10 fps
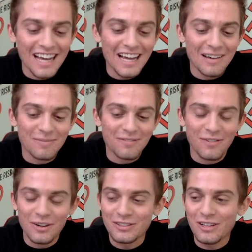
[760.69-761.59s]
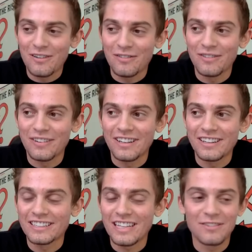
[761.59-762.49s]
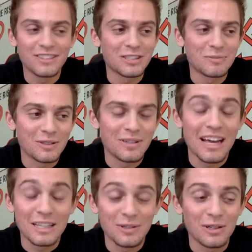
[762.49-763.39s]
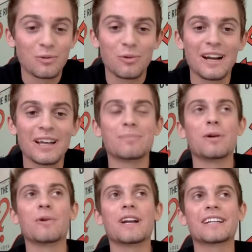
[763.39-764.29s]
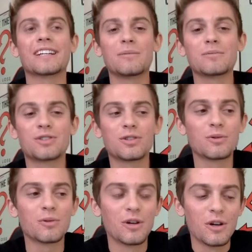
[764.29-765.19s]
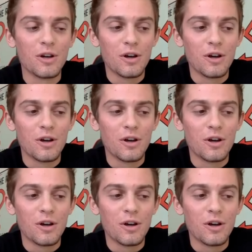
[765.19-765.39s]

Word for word: Um, first off, this conversation has been great, but when it comes to